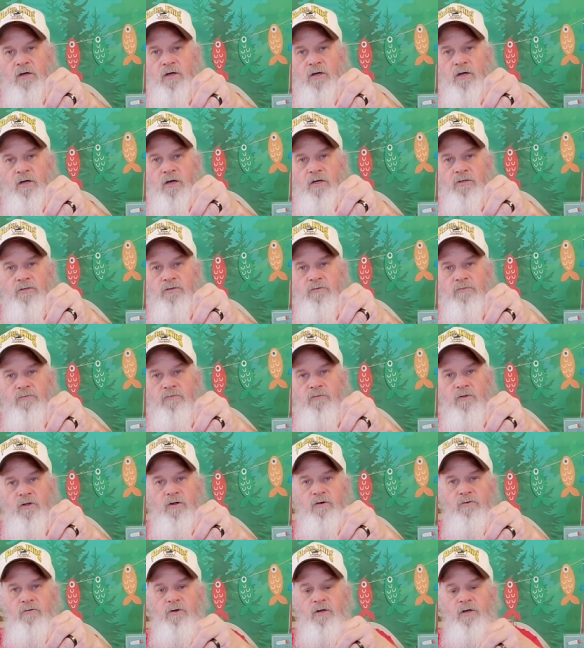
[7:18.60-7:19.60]
as you're
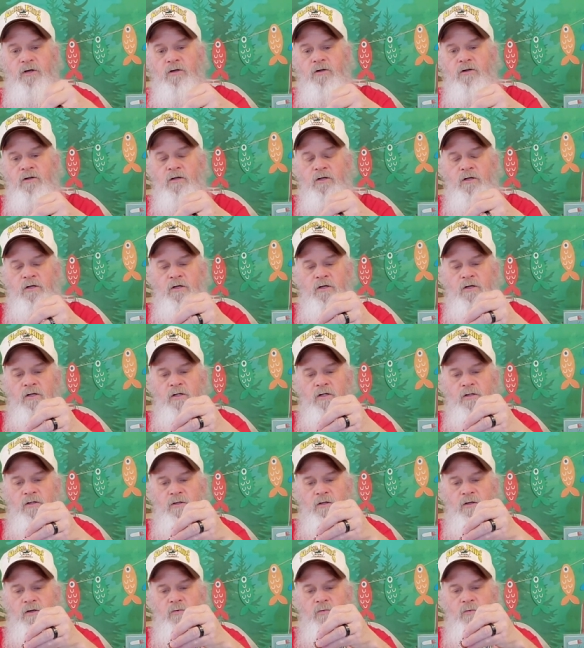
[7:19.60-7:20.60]
fluttering it
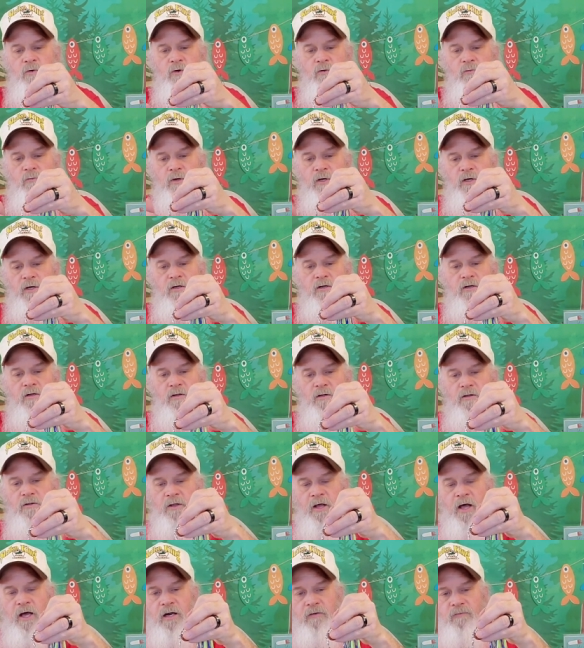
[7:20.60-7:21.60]
then it will be
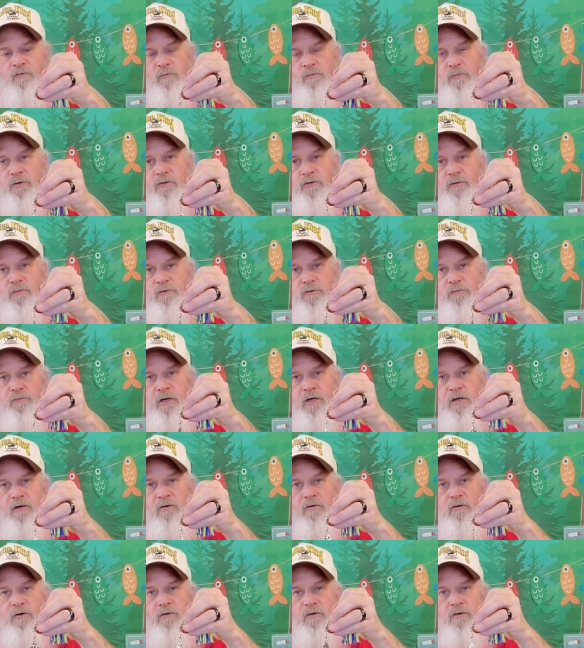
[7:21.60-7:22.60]
that if you put some speed
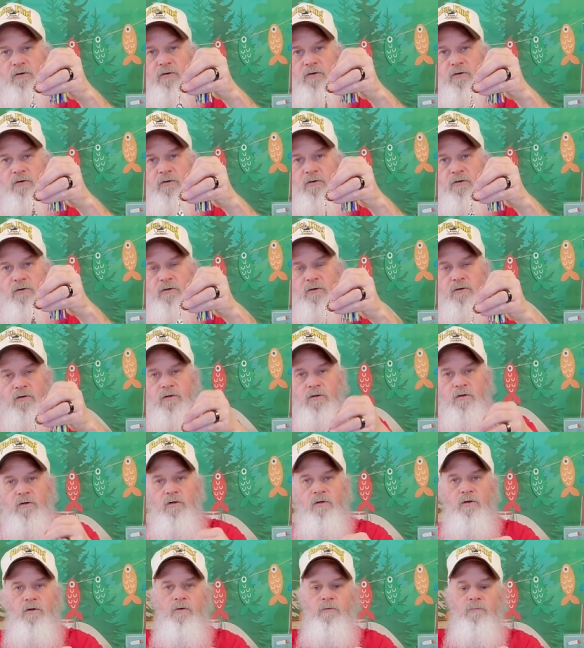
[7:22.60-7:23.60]
on it.
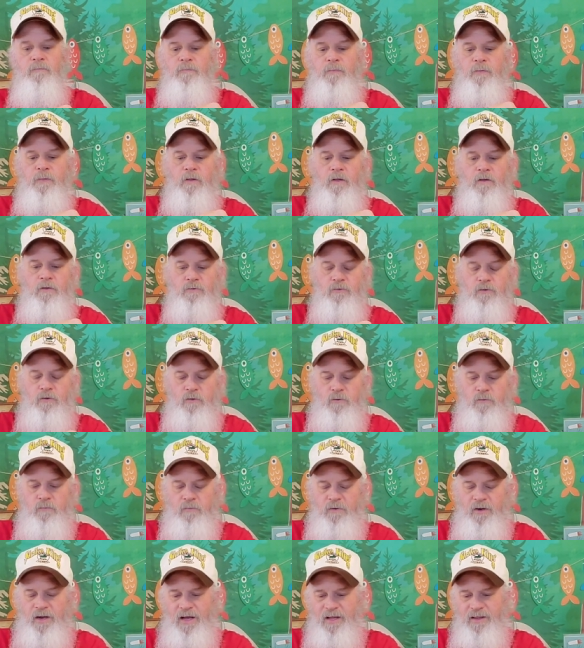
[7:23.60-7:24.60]
So
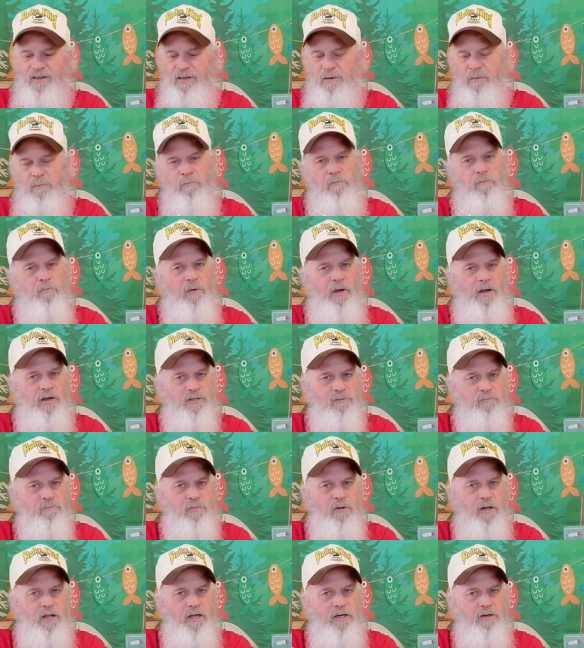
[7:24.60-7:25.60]
not the
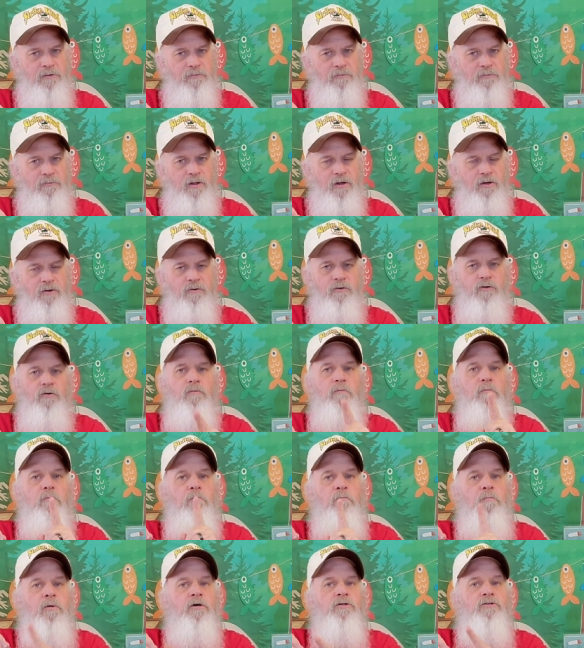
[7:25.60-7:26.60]
best blade to flutter,
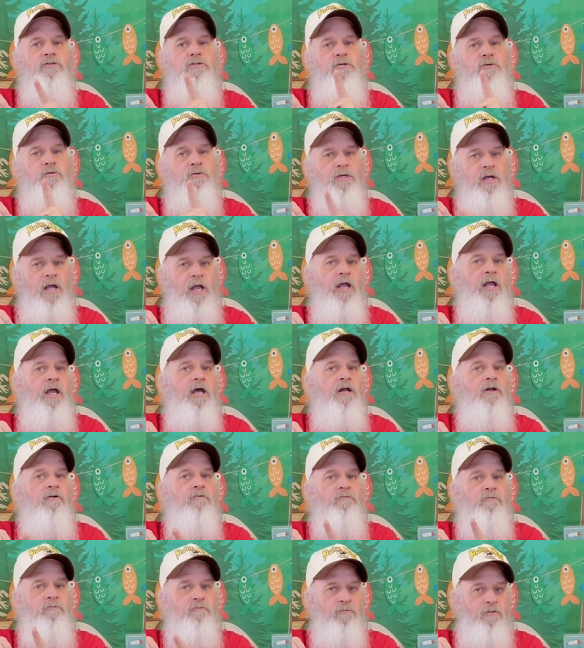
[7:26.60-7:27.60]
but you
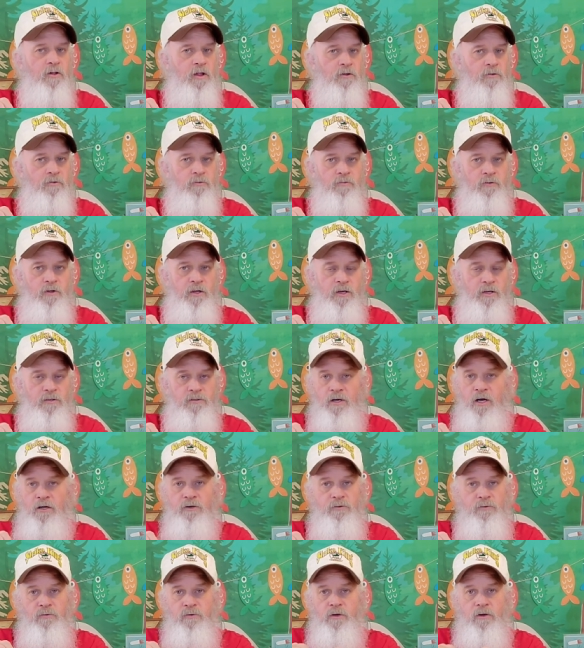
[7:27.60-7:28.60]
can flutter these. I
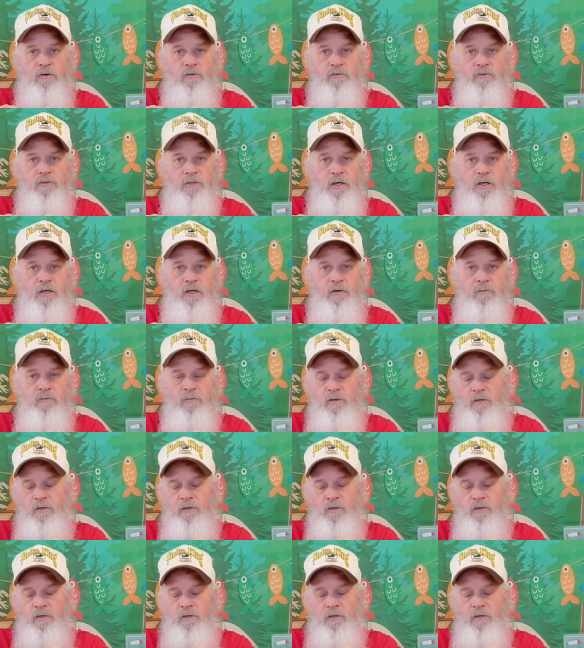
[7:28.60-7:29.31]
do it all the time.